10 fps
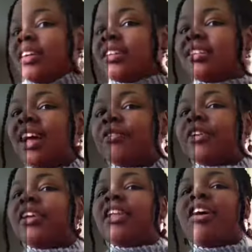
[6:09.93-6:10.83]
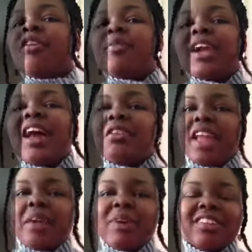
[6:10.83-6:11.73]
It's not really long, but I don't
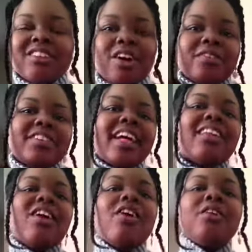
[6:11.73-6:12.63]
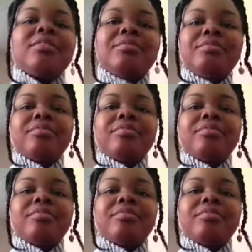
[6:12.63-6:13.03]
like my scarves that long.